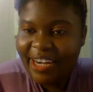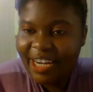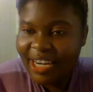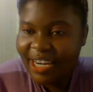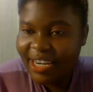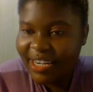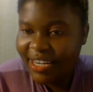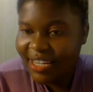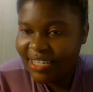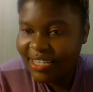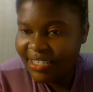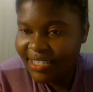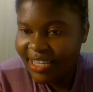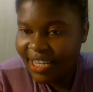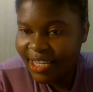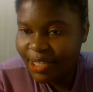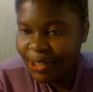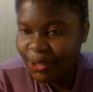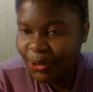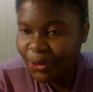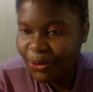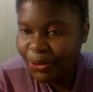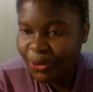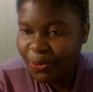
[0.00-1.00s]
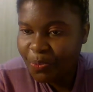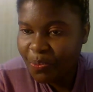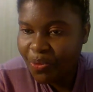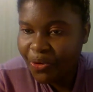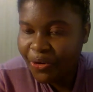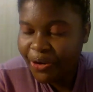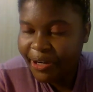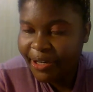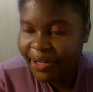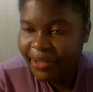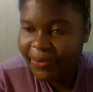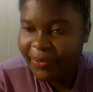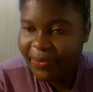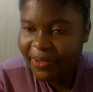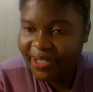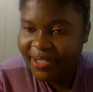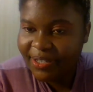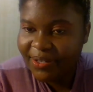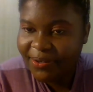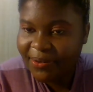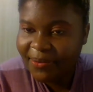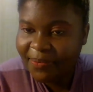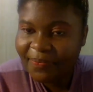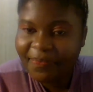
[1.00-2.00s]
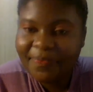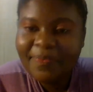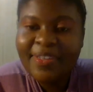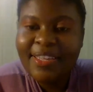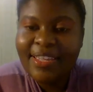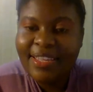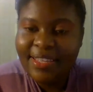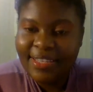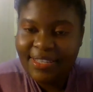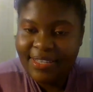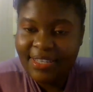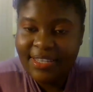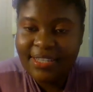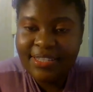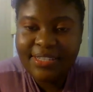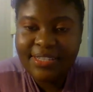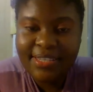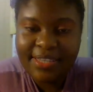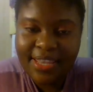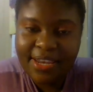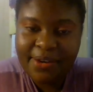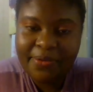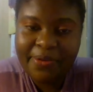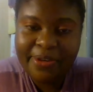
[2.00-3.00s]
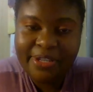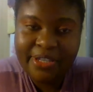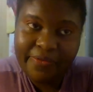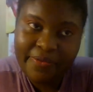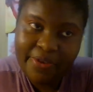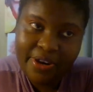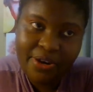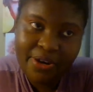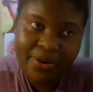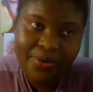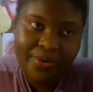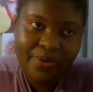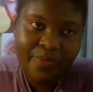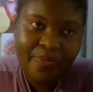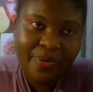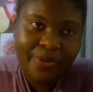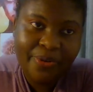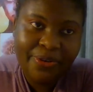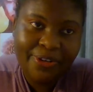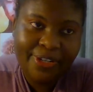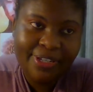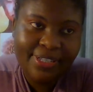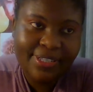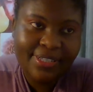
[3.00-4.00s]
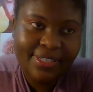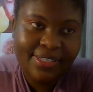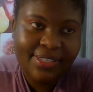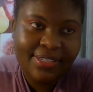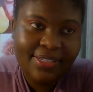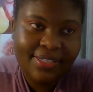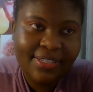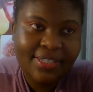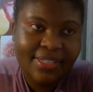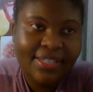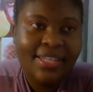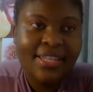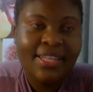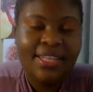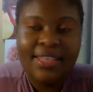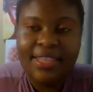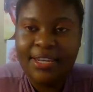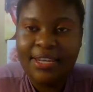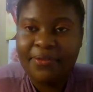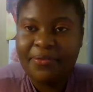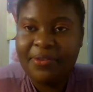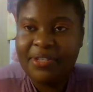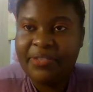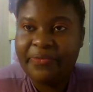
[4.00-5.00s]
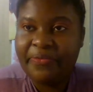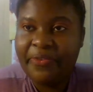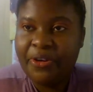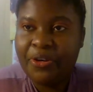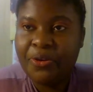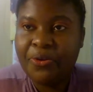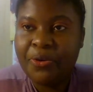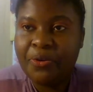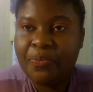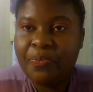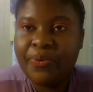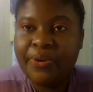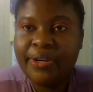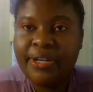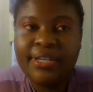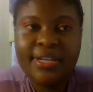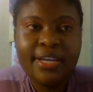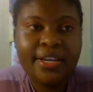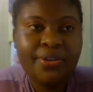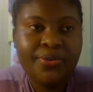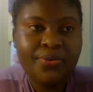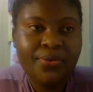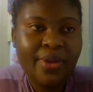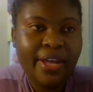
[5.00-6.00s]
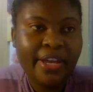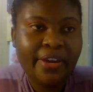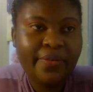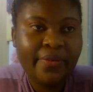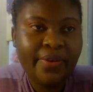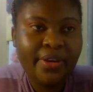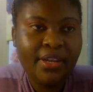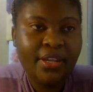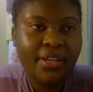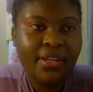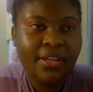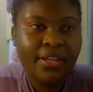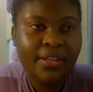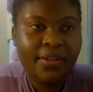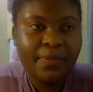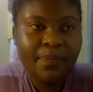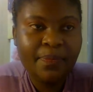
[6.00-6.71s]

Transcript: Reina says, good point, wisdom. Yes, that was a very good point. That was a very good point. I do agree.